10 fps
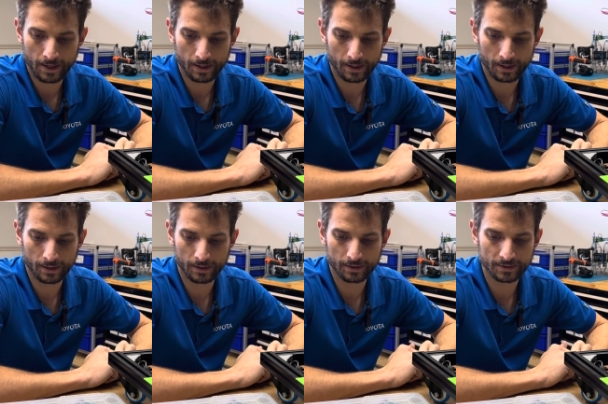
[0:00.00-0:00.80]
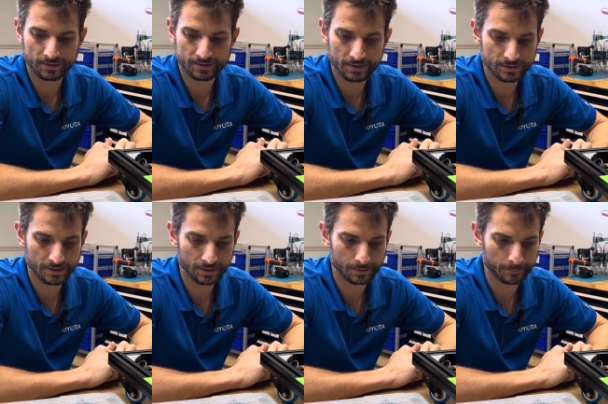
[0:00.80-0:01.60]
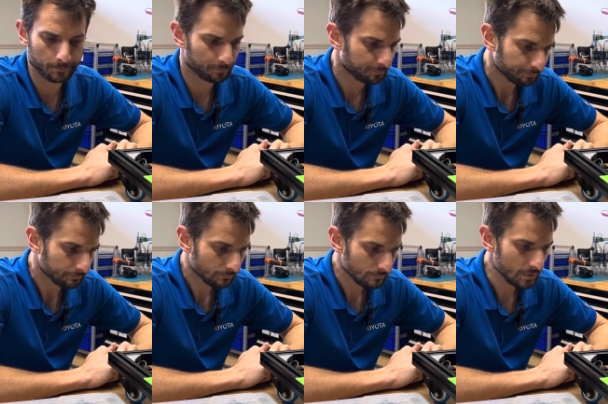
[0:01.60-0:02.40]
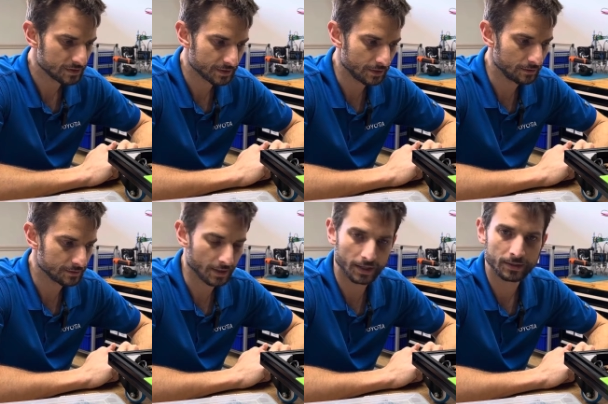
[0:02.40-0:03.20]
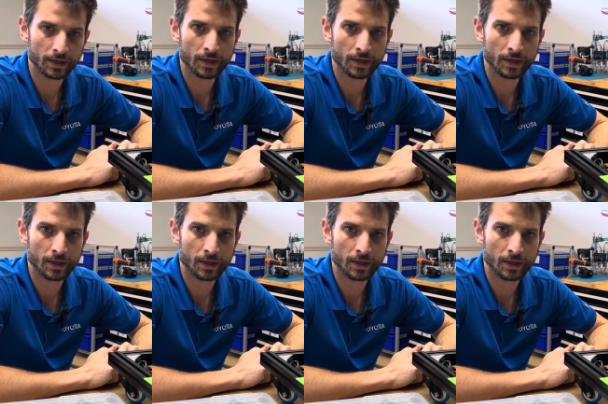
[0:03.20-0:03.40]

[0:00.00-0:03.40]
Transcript: a, an existing skill set.